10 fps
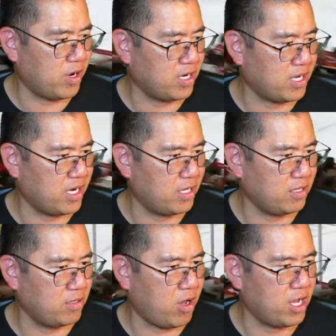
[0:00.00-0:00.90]
Åman kind
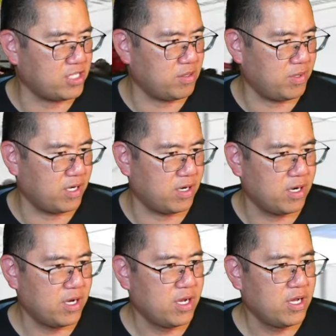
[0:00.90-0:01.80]
of lost him
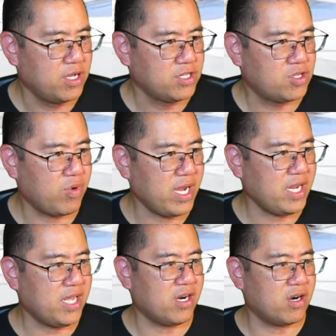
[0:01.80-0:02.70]
here. So
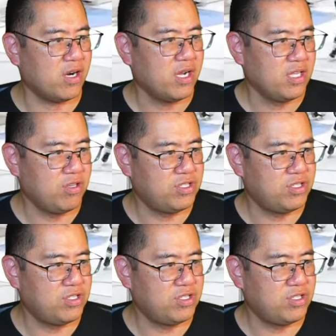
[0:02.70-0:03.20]
right here,